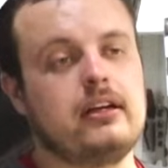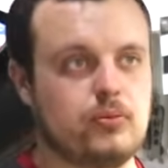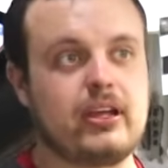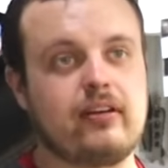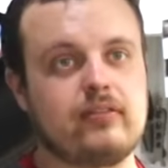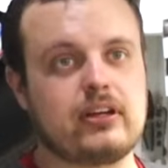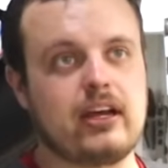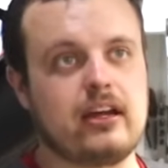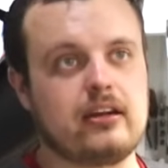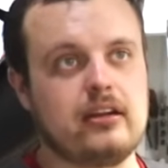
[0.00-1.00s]
We have
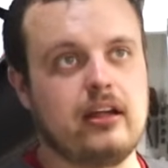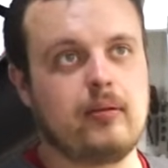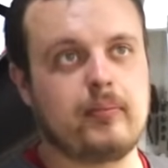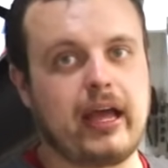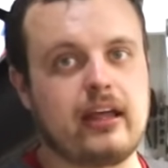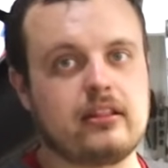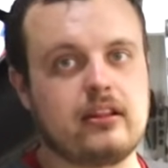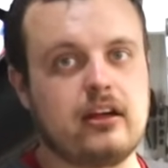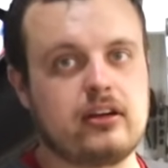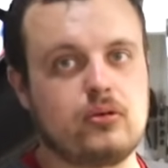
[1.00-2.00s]
had bad
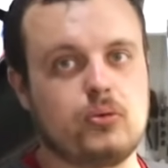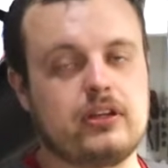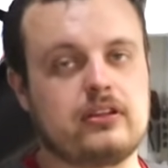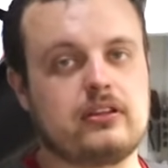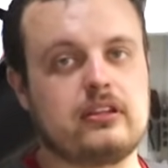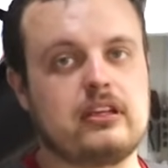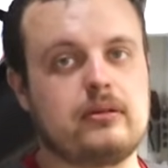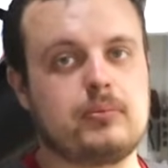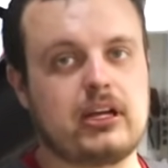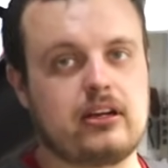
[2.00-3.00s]
luck with
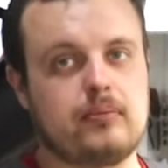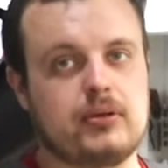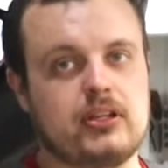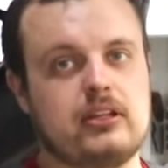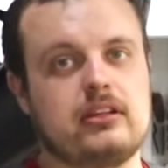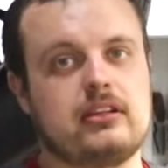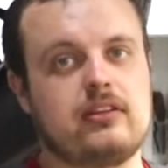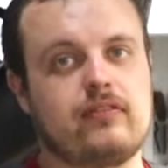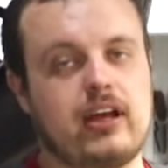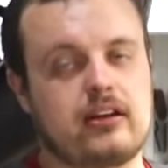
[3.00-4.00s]
the pickup in
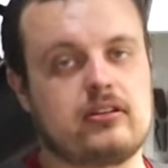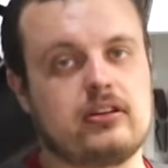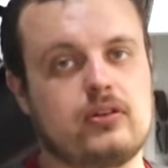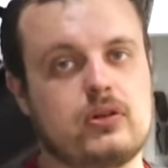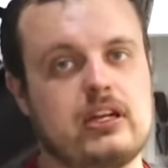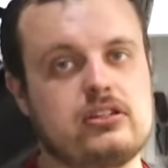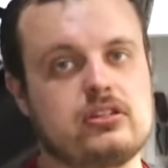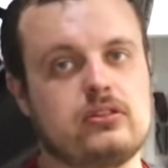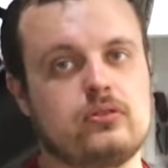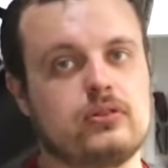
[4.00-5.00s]
the factory
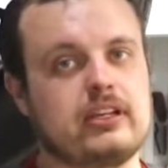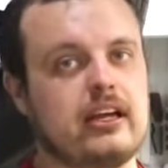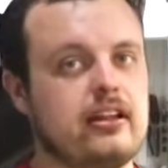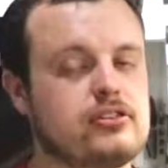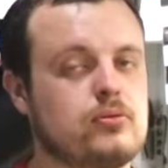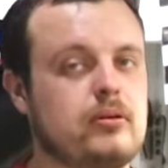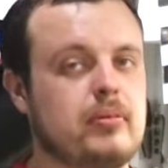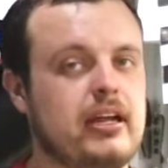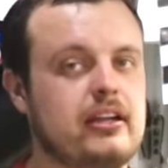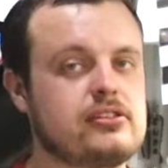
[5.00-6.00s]
location on the LS1
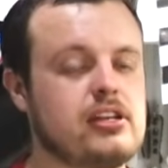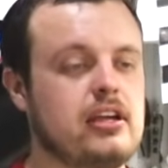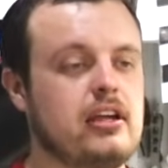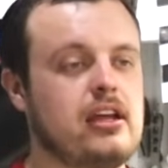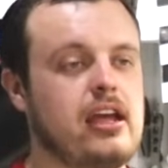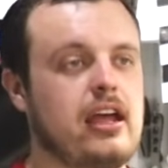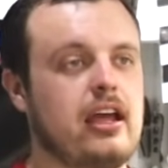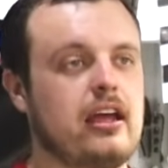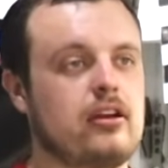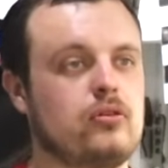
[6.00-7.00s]
pans,
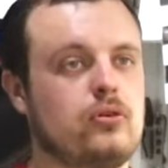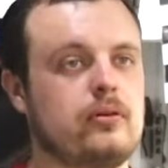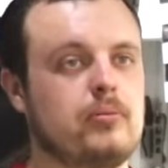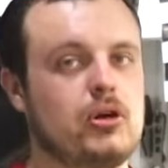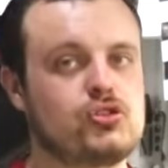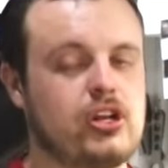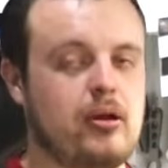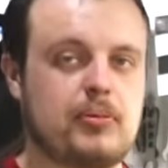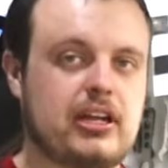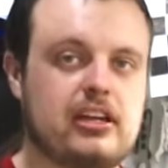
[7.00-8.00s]
and on most
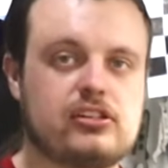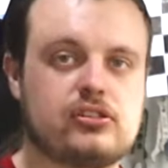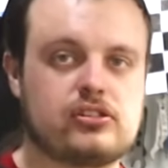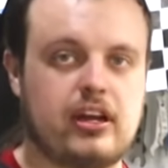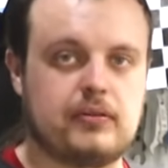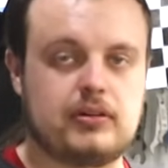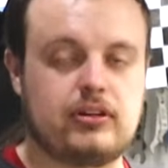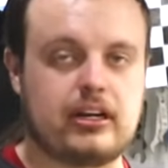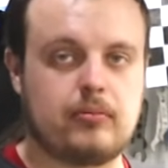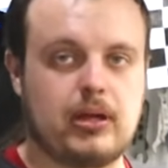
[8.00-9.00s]
applications I would
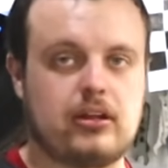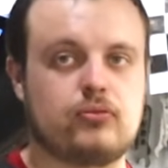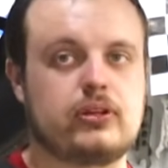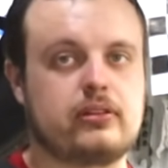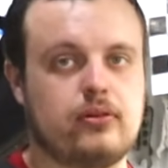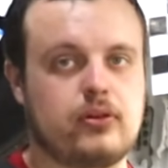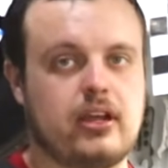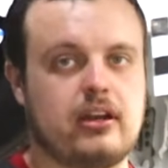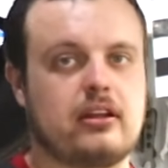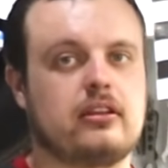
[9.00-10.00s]
recommend
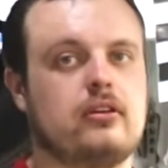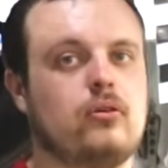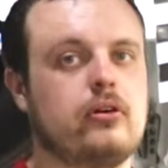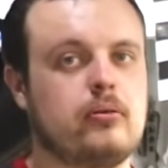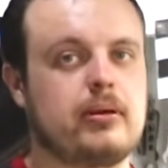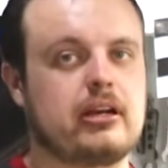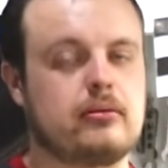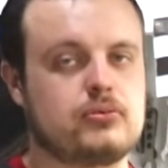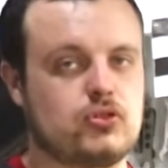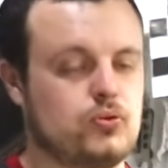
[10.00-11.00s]
relocating the oil
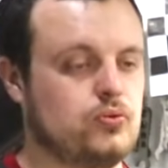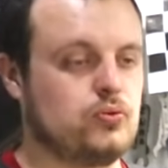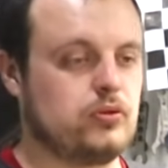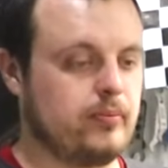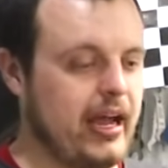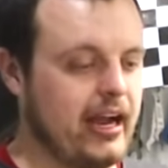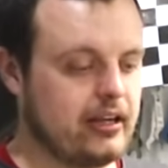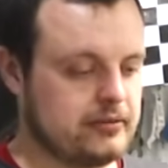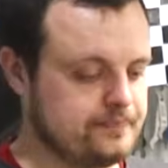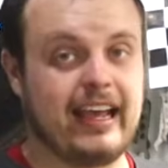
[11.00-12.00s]
pickup to the
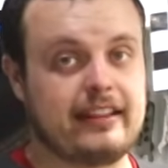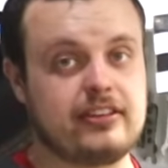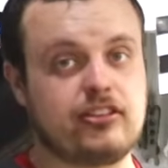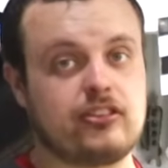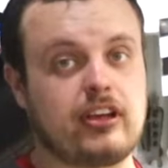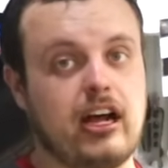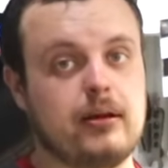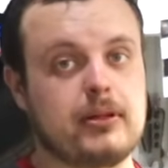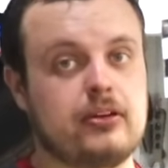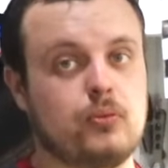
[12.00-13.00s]
back. And this is
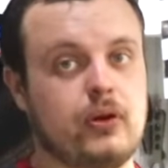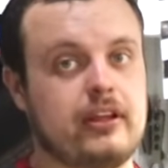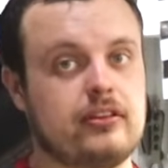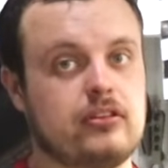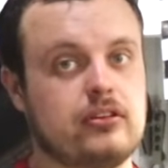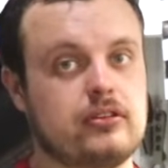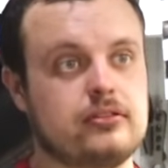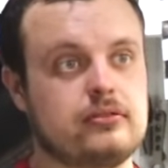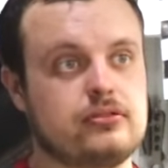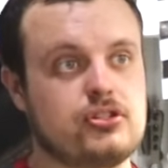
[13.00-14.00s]
common with
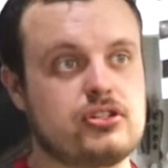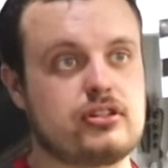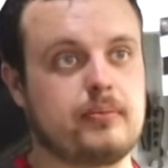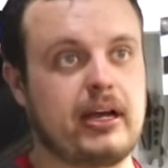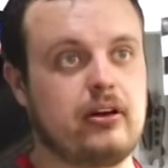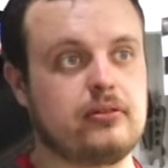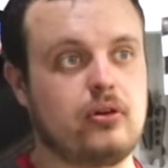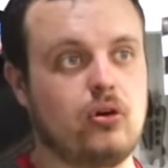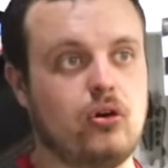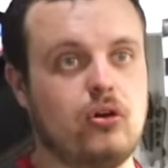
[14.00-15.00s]
just
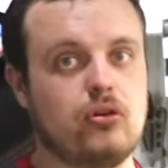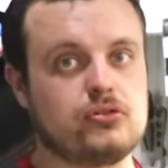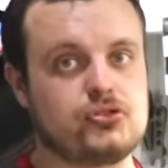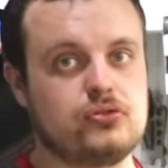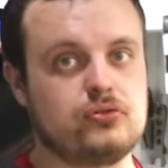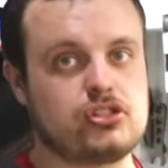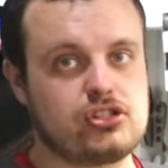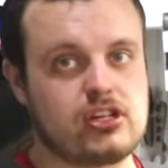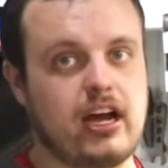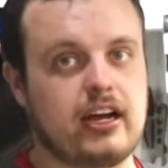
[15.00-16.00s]
about all
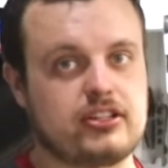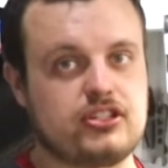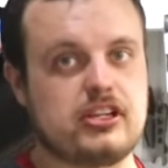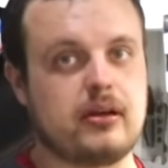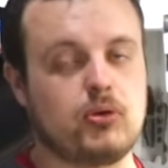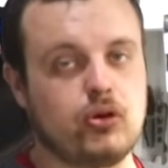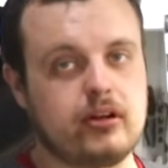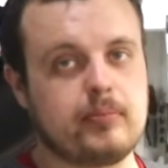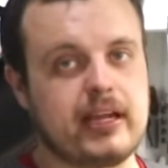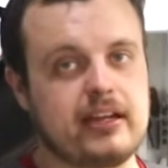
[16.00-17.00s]
stock GM
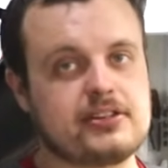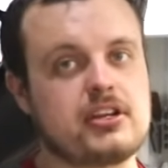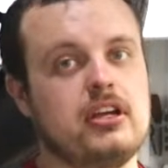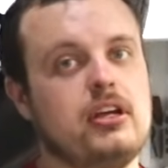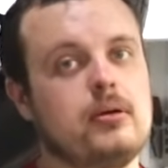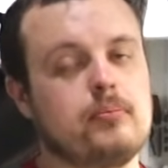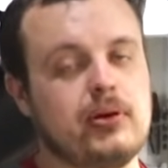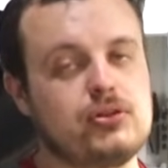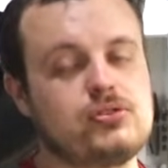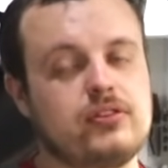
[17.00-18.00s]
oil pans.
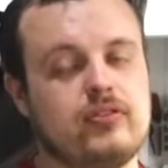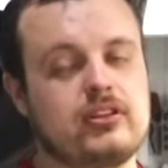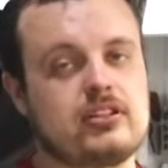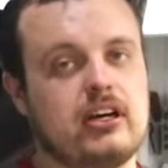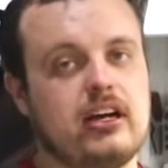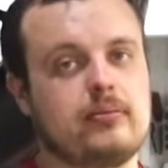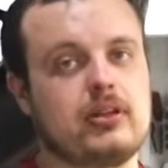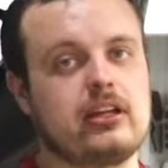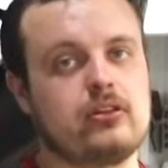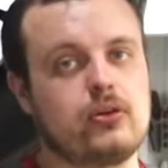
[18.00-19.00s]
Most of the time
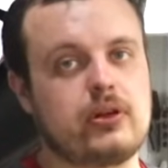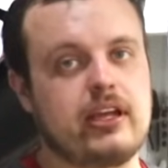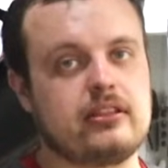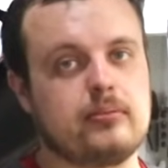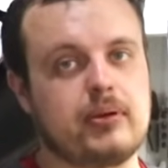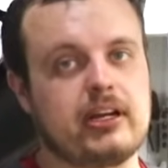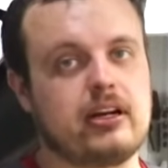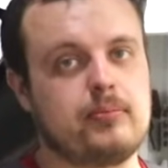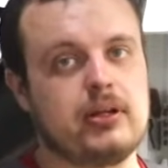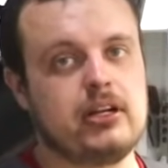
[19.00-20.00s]
they locate the
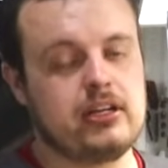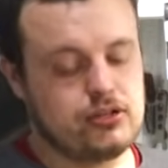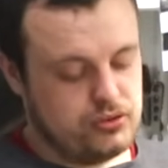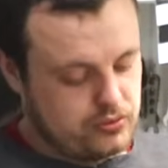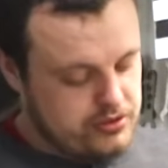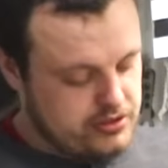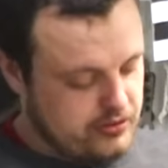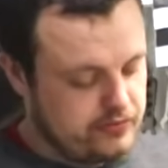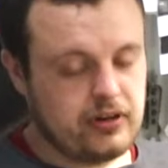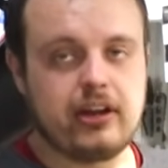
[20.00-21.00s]
pickup towards
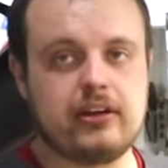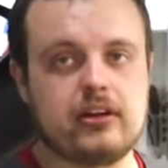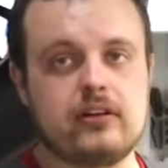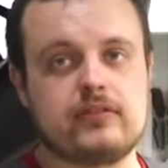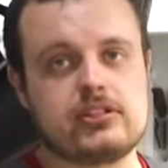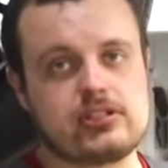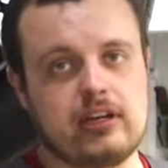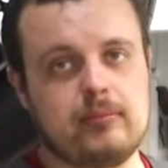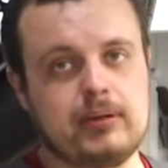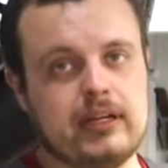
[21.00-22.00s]
the front of the
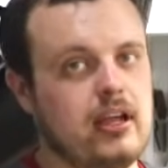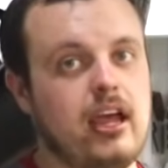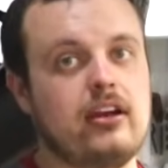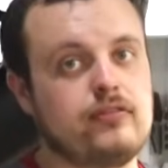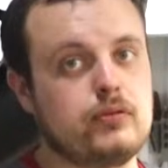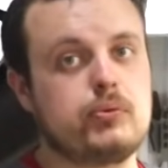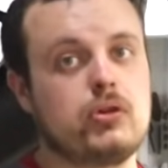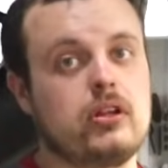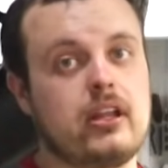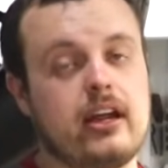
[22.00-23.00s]
sump, and if you
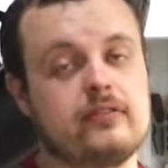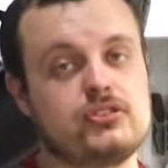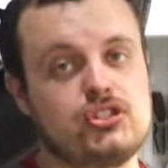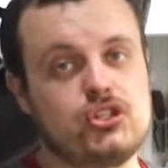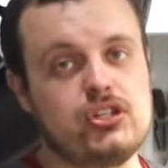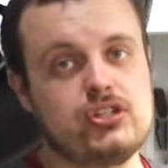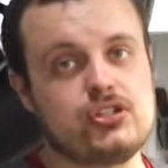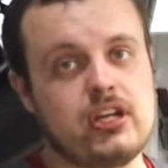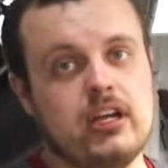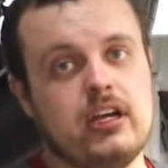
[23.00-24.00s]
pull a lot of G's